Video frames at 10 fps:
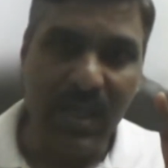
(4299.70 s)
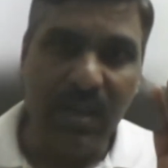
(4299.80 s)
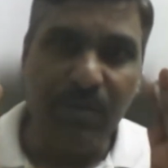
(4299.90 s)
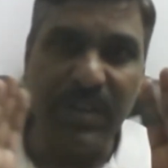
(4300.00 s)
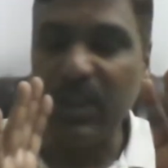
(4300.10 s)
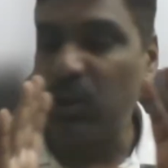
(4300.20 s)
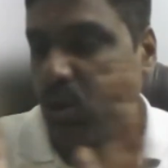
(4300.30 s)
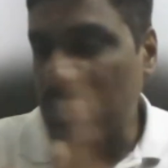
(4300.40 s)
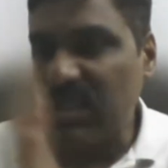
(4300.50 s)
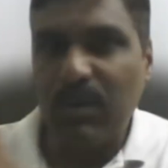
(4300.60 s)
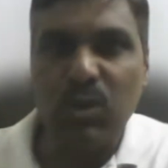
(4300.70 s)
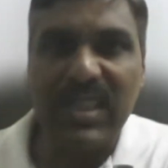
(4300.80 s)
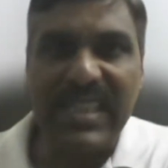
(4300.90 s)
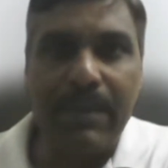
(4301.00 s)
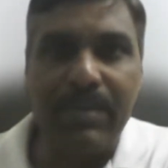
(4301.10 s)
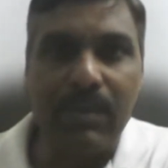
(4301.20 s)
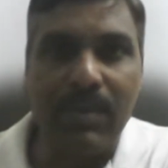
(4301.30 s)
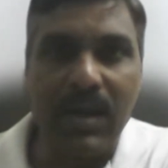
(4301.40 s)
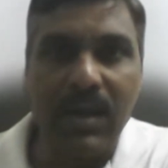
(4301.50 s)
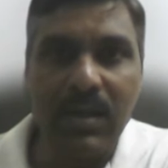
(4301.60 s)
which knows about the
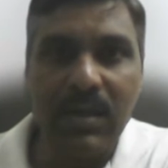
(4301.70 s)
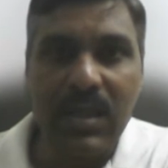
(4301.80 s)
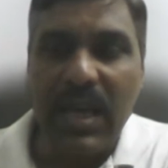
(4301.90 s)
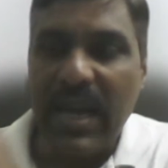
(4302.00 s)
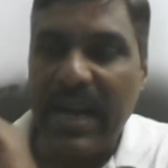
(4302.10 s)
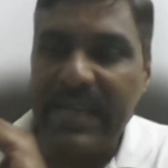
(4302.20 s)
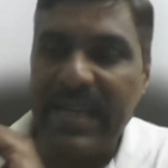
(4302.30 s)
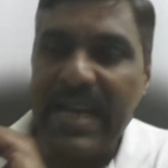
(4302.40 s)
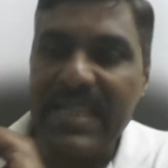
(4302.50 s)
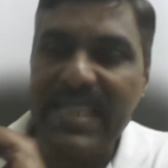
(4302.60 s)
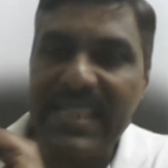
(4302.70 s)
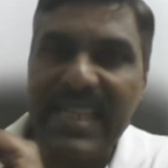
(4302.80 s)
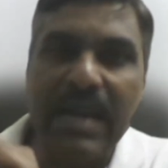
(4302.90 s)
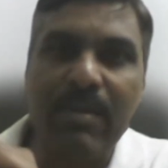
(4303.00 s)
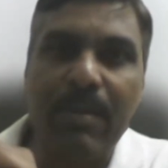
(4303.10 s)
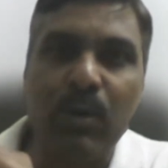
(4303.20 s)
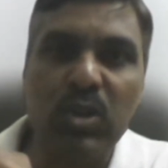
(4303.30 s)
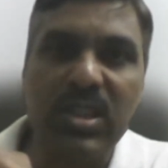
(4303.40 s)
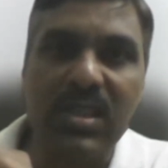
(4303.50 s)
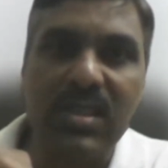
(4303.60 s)
timetable, and as that time
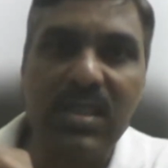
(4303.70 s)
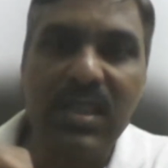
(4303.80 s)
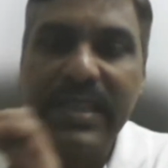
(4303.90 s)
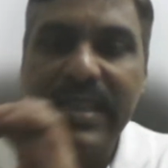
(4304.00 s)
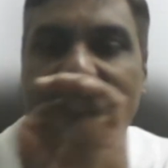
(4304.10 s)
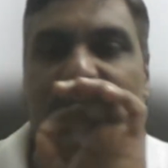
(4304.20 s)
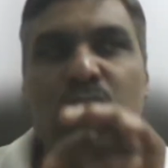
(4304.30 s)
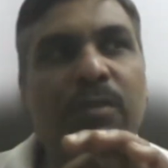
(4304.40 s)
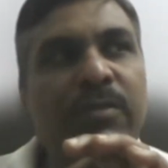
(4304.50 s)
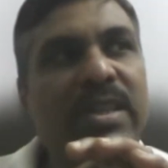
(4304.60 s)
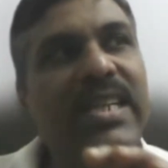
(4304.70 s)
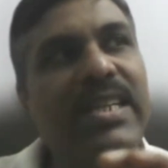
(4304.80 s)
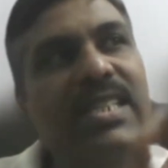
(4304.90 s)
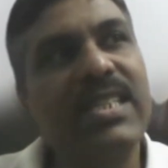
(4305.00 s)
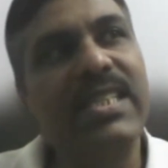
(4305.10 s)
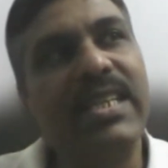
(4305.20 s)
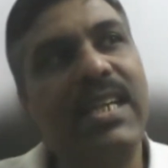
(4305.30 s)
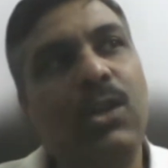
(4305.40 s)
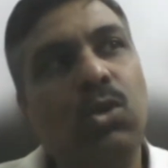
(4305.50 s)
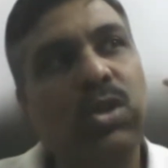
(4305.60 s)
approaches, that software sends a
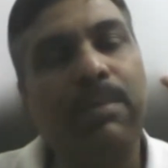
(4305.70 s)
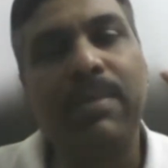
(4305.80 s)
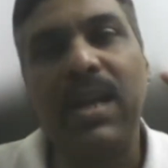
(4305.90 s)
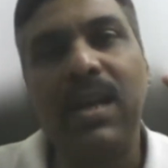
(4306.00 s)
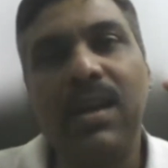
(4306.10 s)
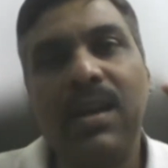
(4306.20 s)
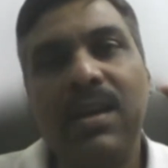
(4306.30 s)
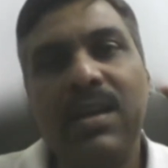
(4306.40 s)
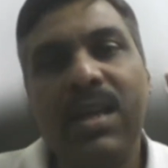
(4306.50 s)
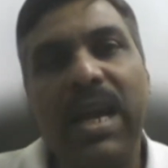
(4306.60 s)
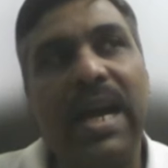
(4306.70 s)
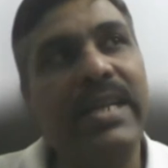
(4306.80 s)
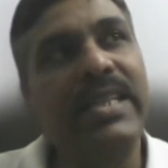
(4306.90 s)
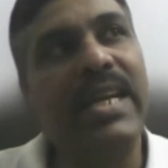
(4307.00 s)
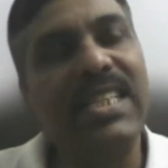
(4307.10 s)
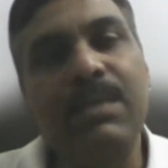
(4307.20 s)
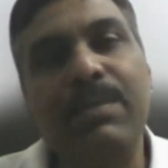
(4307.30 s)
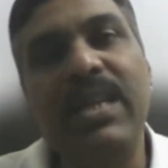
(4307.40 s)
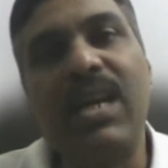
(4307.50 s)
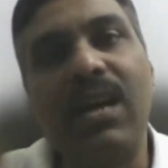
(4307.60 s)
signal to the bell, and that
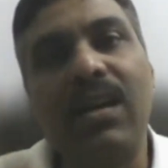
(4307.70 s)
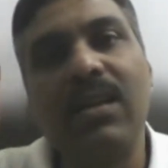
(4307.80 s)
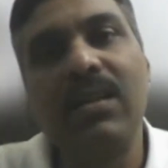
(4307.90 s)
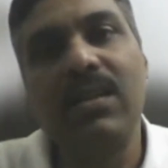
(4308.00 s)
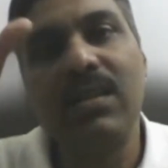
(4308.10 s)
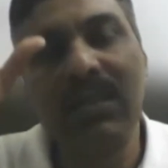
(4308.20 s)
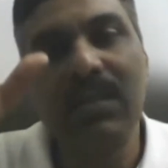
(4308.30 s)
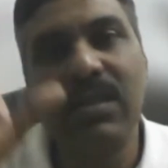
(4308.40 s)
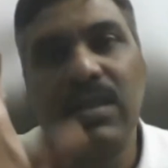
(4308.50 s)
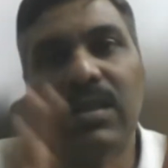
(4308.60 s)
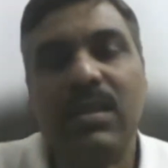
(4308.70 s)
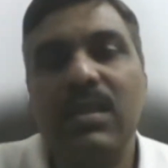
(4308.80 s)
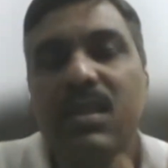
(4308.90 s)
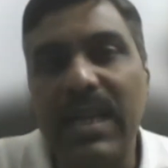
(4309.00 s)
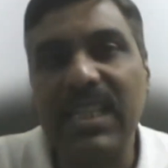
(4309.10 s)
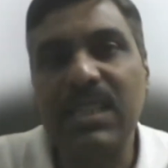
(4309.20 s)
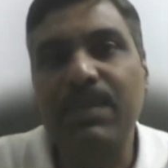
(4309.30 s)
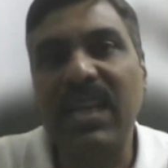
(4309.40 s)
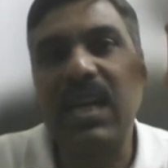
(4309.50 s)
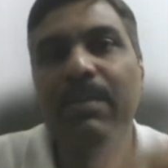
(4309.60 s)
speaker
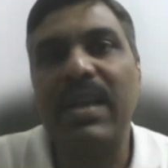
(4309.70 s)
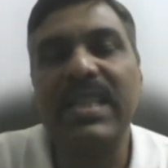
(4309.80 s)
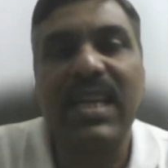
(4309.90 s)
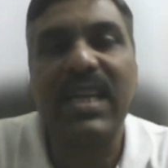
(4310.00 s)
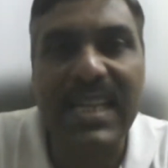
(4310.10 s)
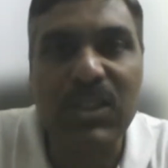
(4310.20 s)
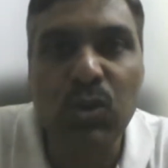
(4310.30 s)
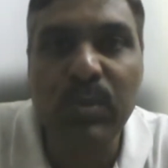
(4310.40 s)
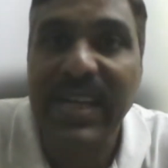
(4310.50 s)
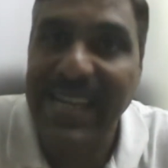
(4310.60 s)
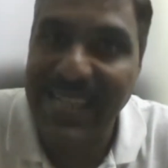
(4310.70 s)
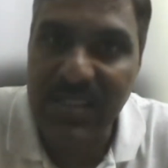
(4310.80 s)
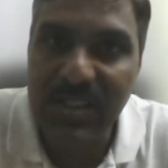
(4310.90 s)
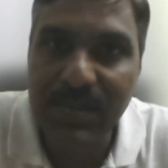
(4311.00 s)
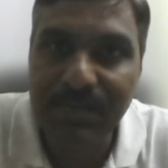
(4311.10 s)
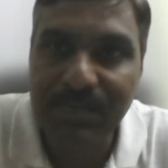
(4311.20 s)
bell in the classroom rings.